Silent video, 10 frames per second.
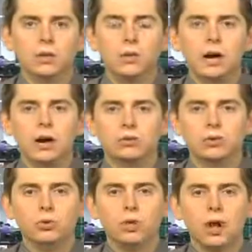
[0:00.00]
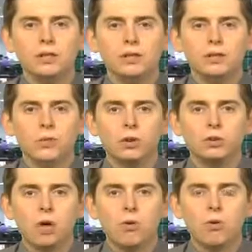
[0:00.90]
We now go to London, where
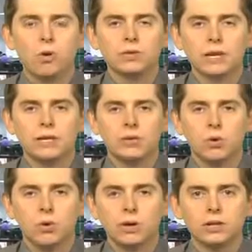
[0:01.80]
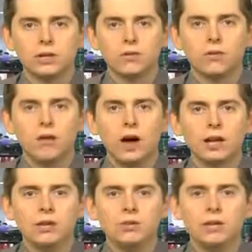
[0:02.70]
locals and tourists are
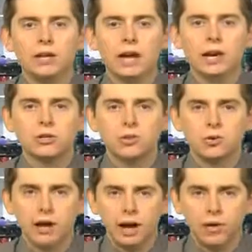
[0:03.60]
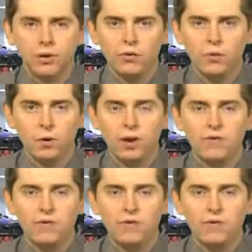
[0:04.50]
flocking to the National Gallery for an